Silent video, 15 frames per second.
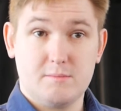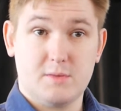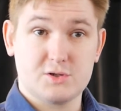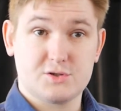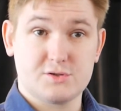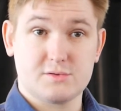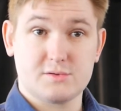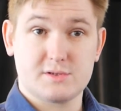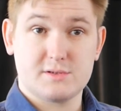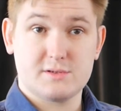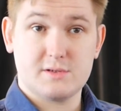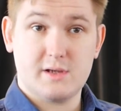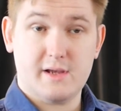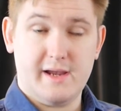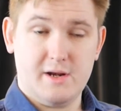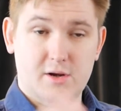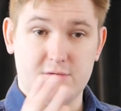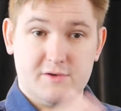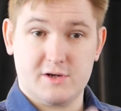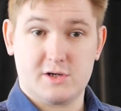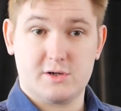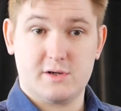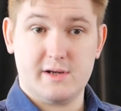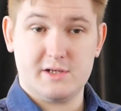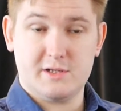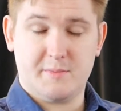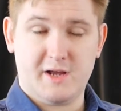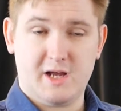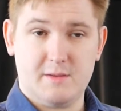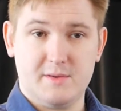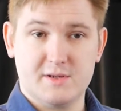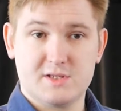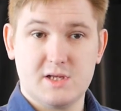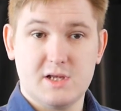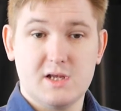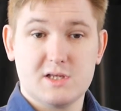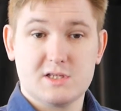modules in other departments.